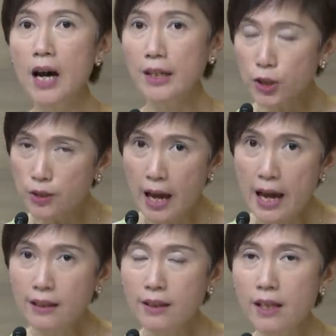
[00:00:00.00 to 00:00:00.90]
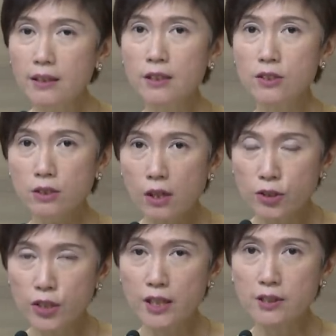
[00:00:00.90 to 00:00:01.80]
I should add that it's
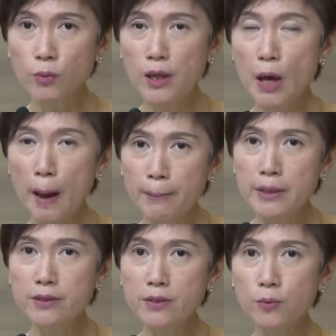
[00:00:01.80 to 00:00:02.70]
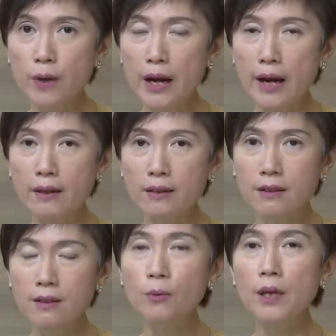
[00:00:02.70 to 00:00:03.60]
not just what happens where
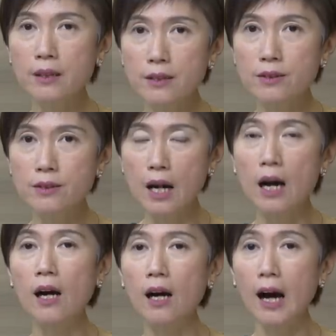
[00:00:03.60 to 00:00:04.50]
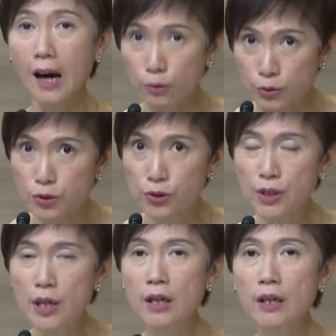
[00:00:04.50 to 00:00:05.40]
the workers are housed.
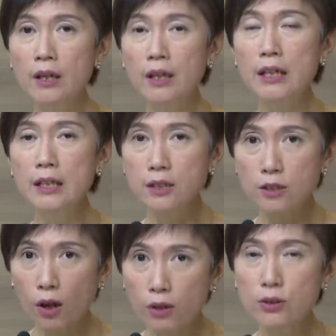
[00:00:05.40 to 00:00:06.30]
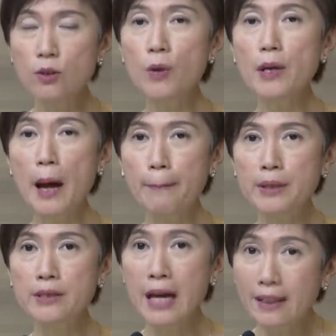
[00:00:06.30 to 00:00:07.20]
It is also what
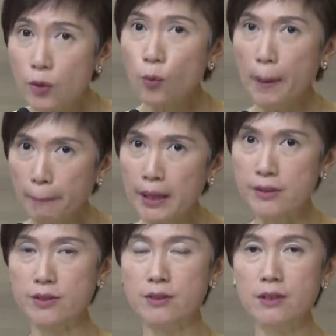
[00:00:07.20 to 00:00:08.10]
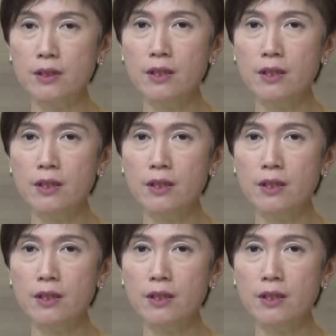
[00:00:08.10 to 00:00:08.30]
happens at the workplace.